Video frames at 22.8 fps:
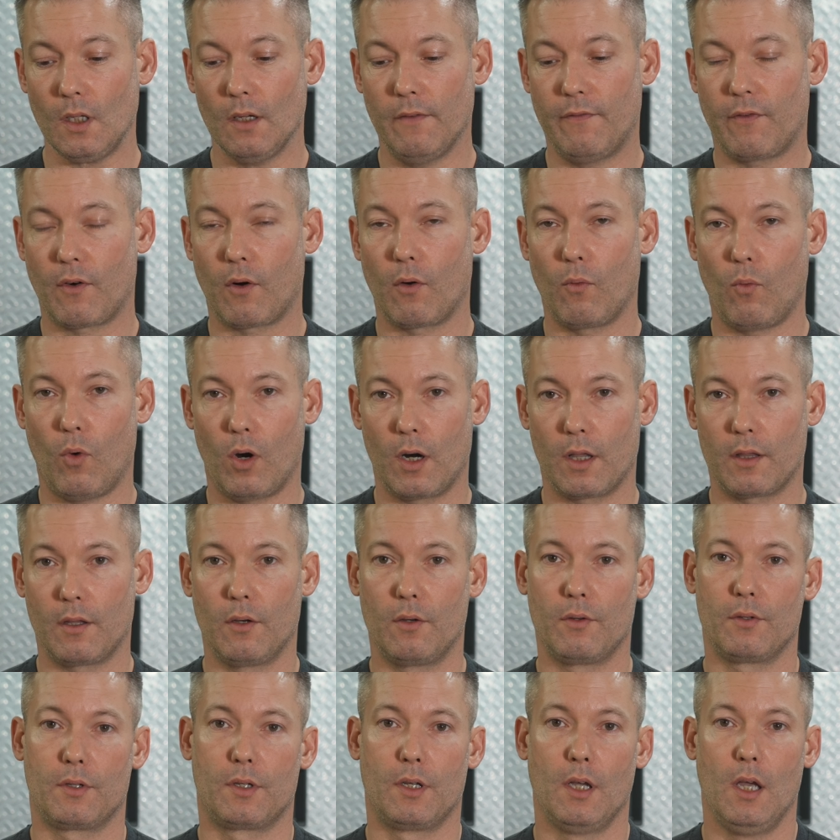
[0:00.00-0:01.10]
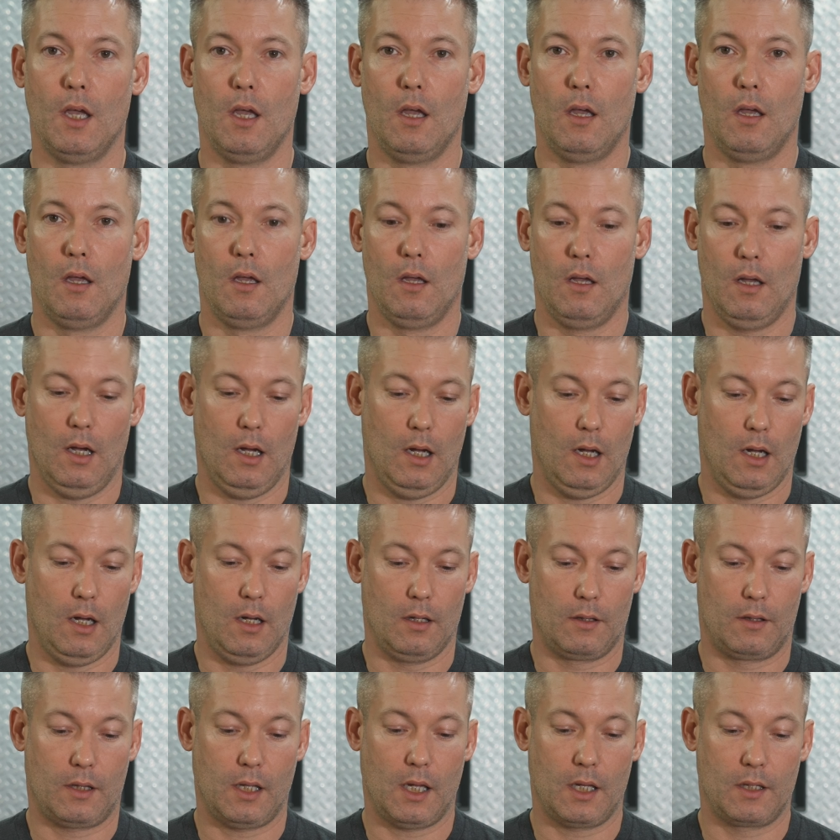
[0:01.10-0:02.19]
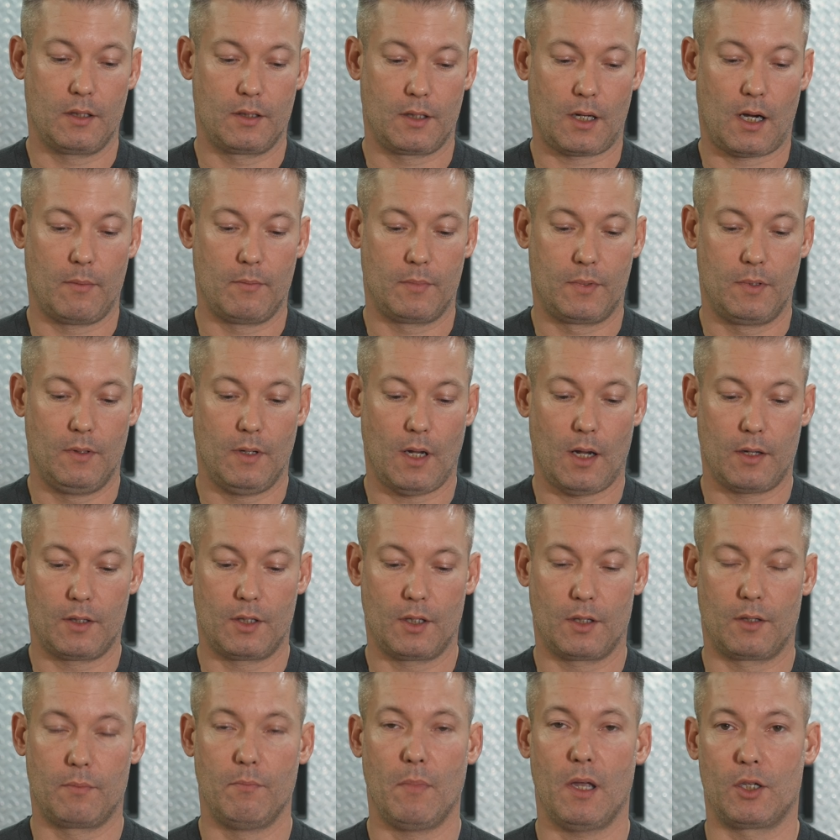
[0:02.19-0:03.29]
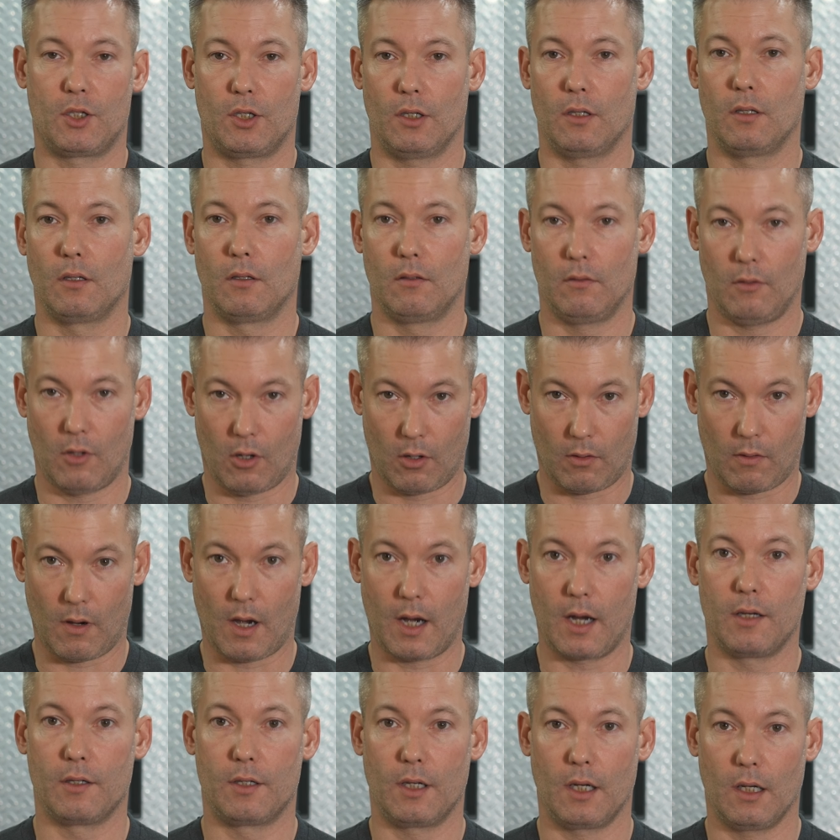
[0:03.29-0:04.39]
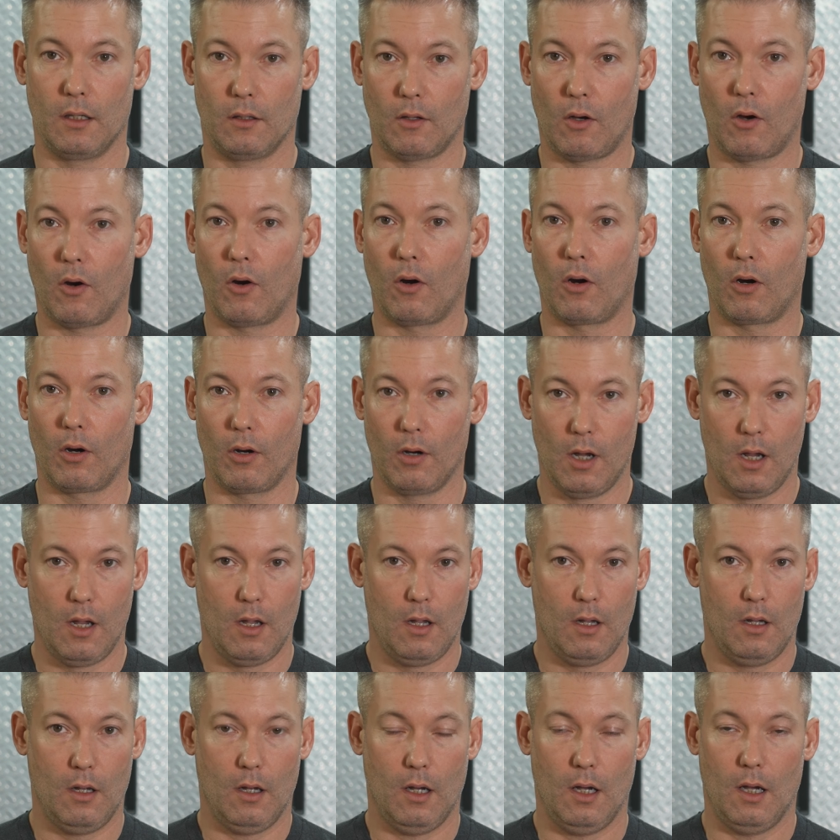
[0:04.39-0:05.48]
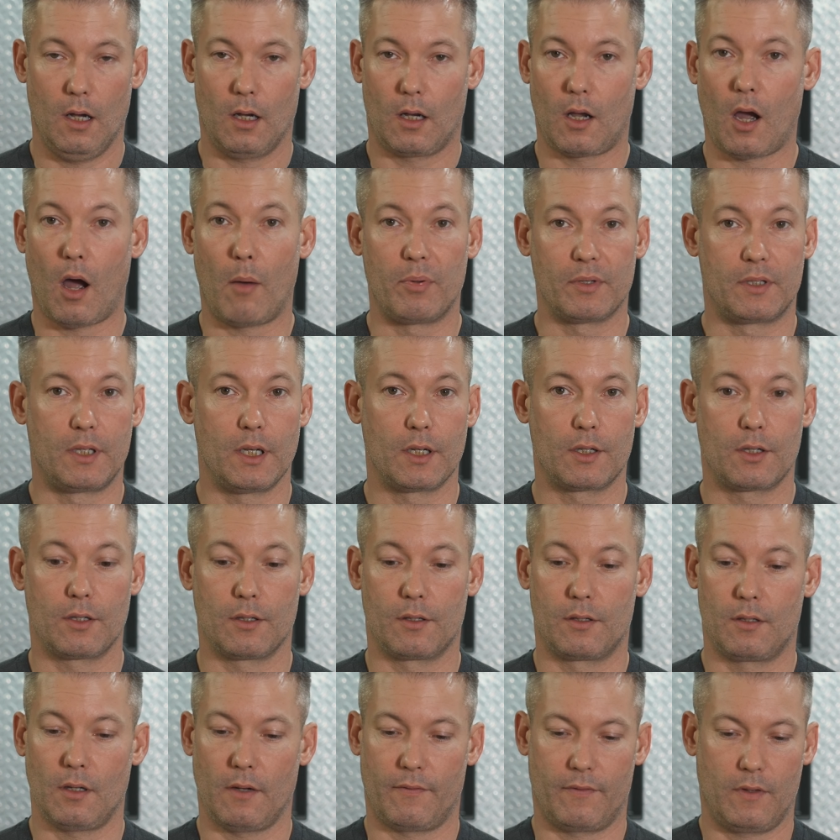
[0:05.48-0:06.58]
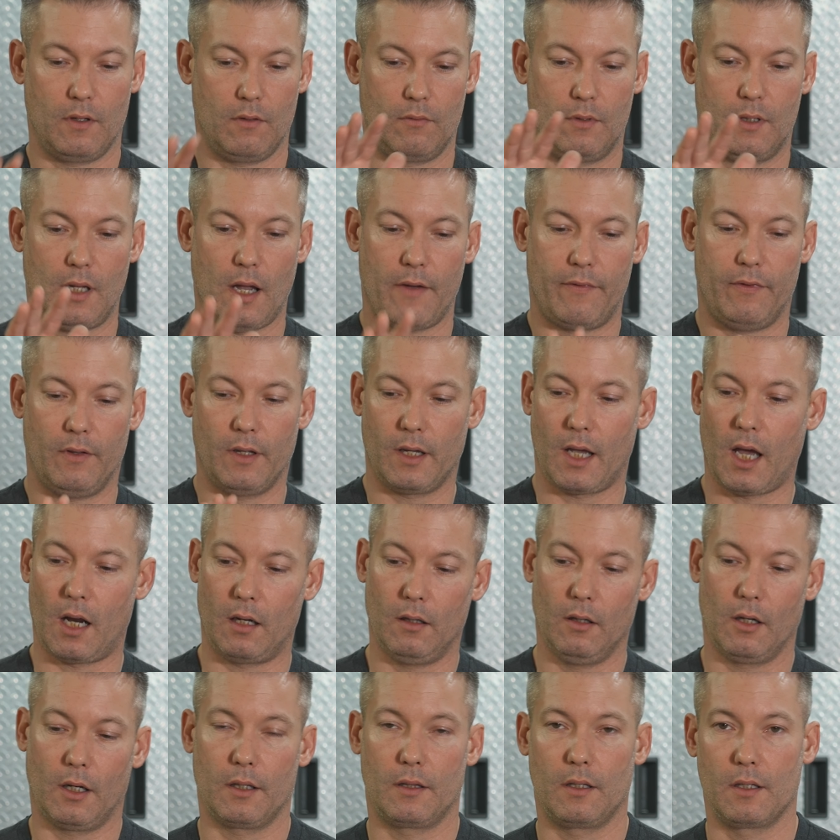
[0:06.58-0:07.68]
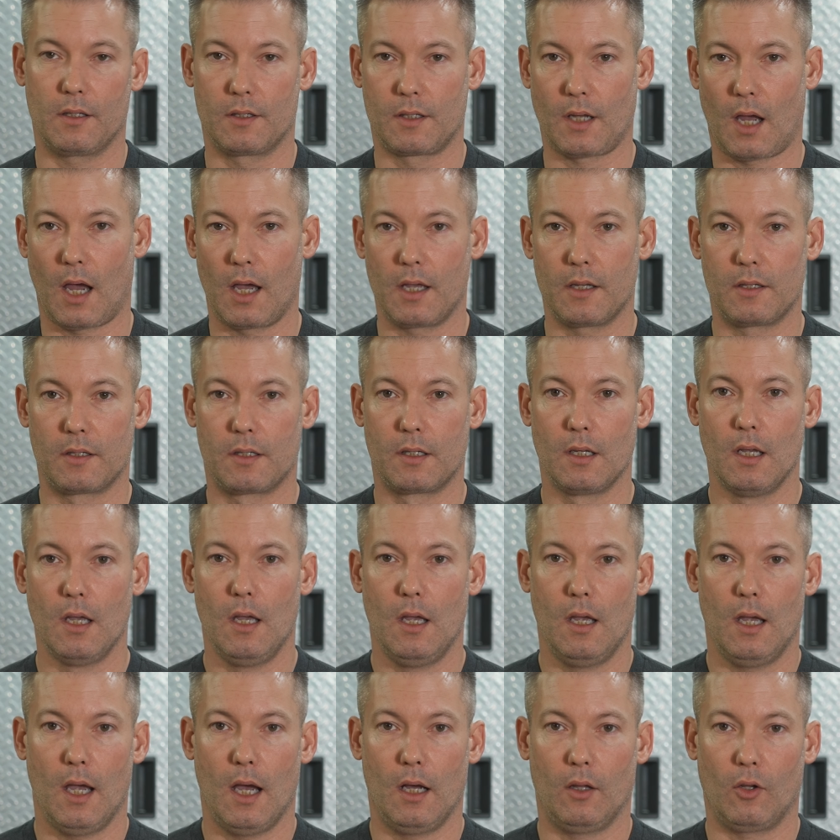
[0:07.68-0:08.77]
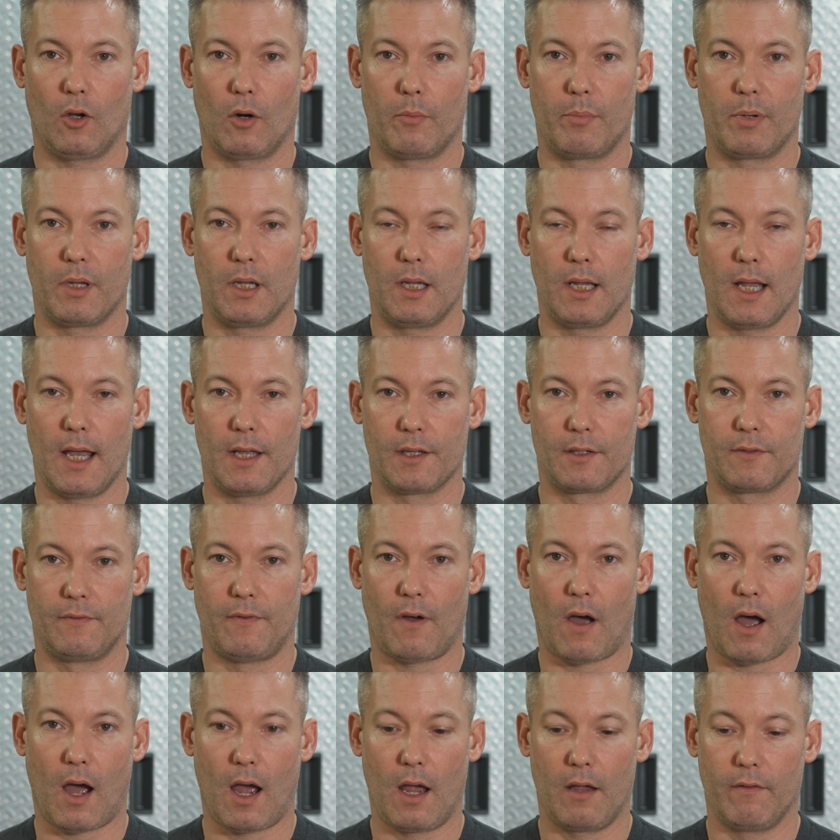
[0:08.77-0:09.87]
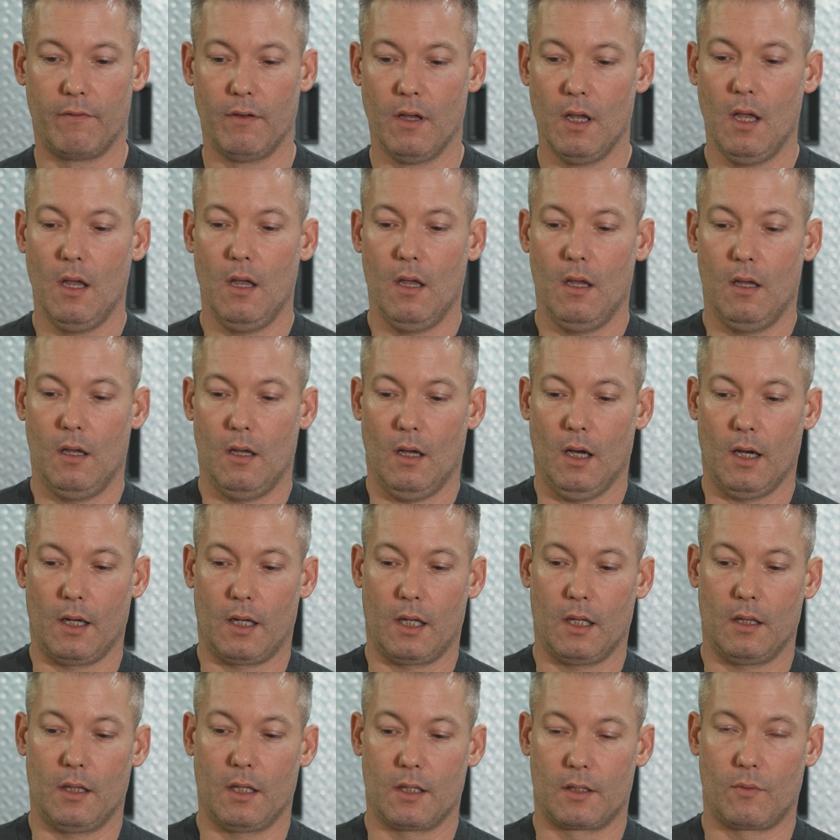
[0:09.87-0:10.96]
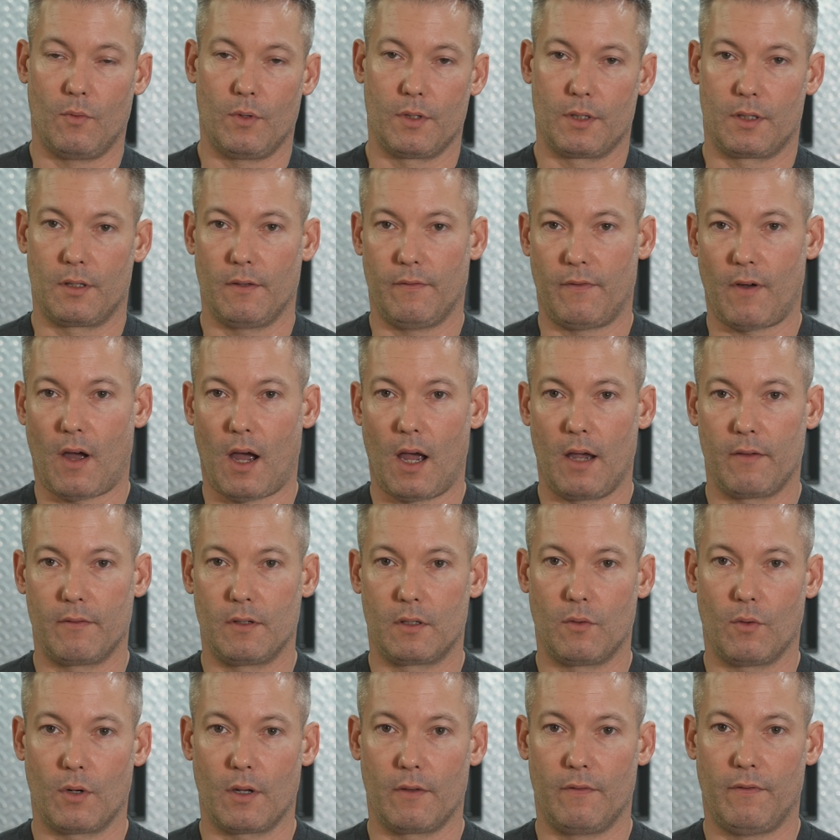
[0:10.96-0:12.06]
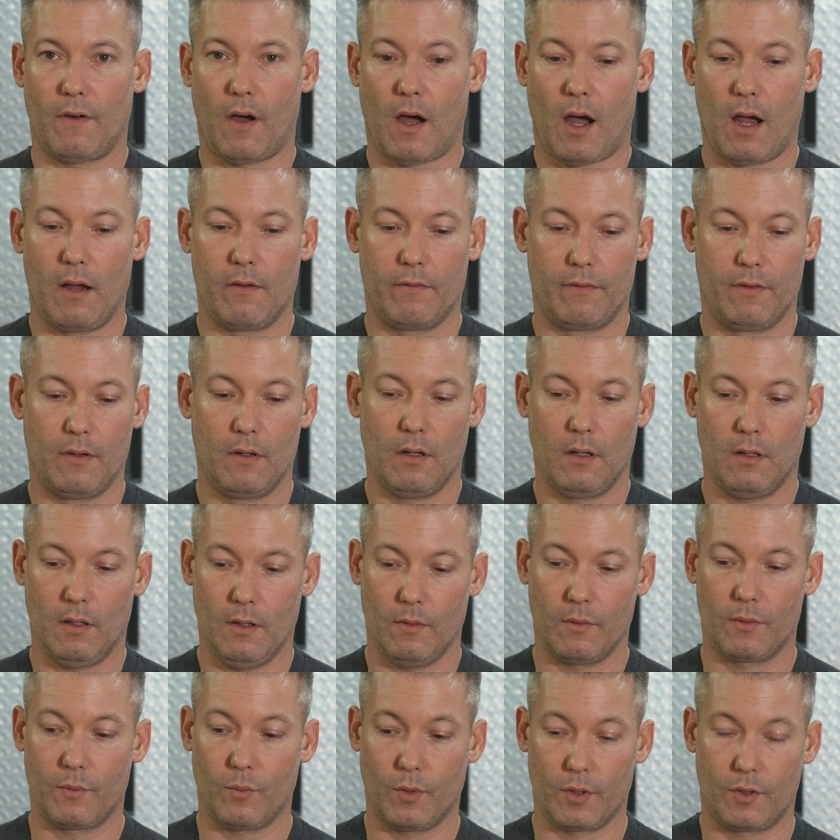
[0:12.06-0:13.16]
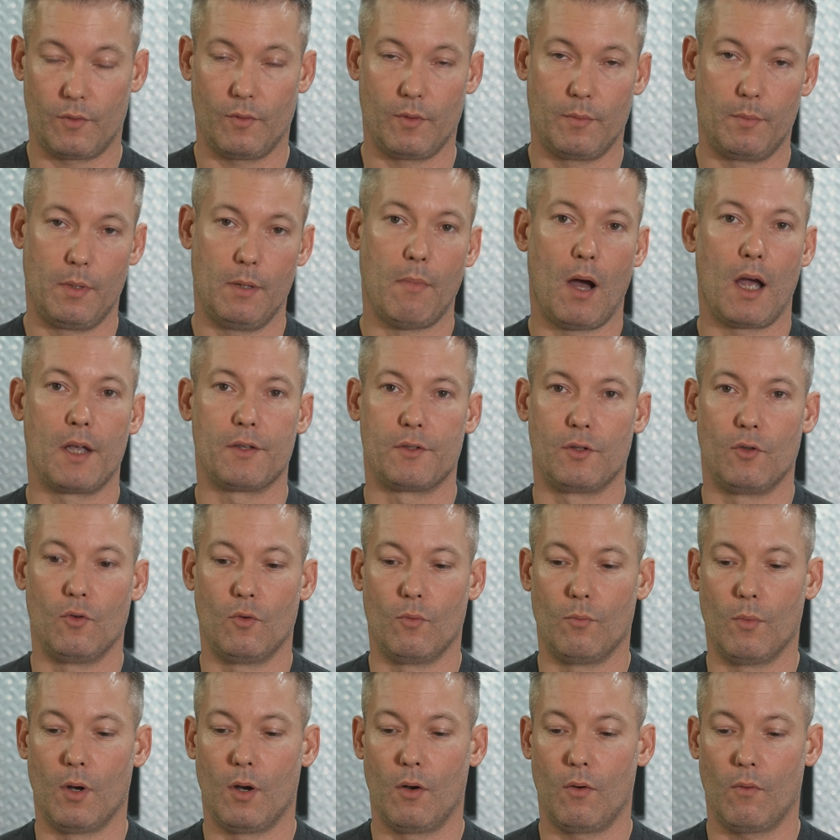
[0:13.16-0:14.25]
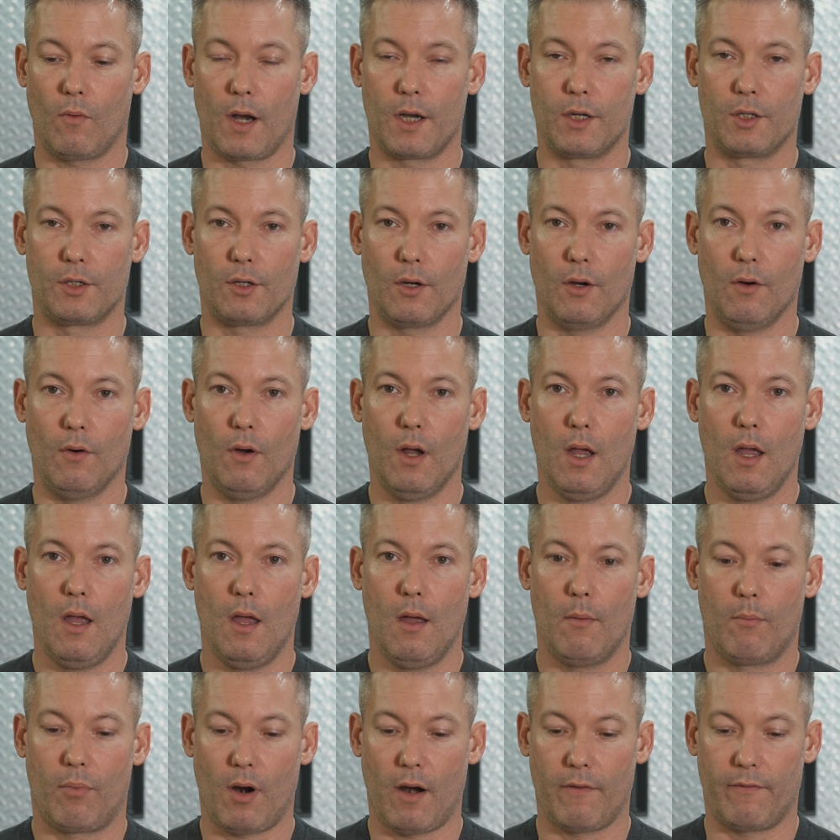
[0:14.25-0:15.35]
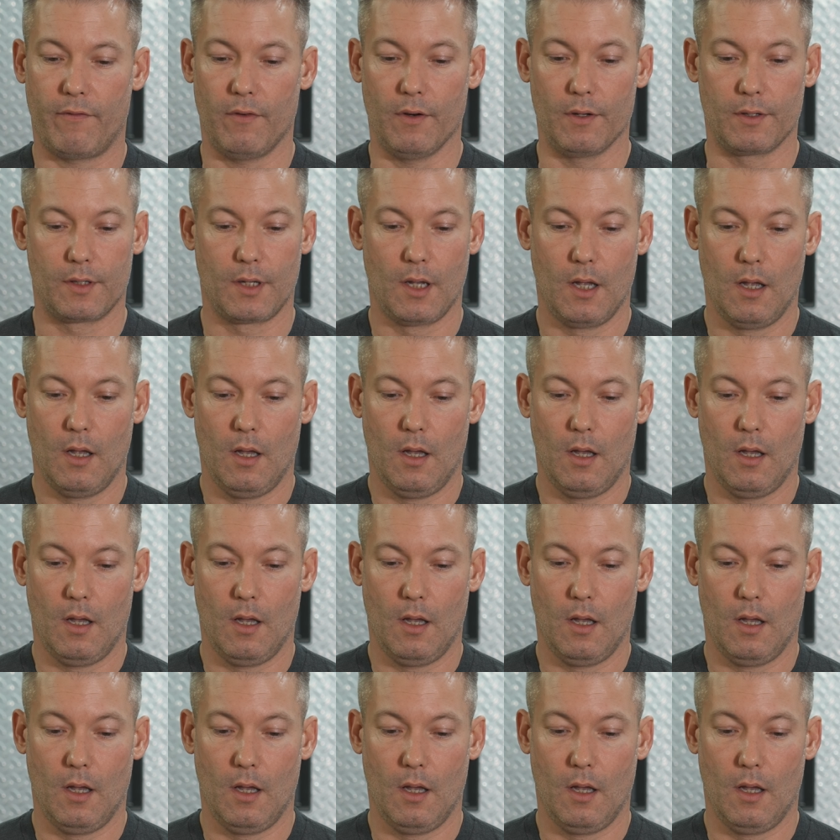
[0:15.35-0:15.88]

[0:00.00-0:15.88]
for one of those uh, things that I'm, I just mentioned, long range, ELR, uh, competition stuff, you definitely got to look at the Zeiss LRP S5. Again, this one's the 5 to 25, which would be my zoom ratio preference.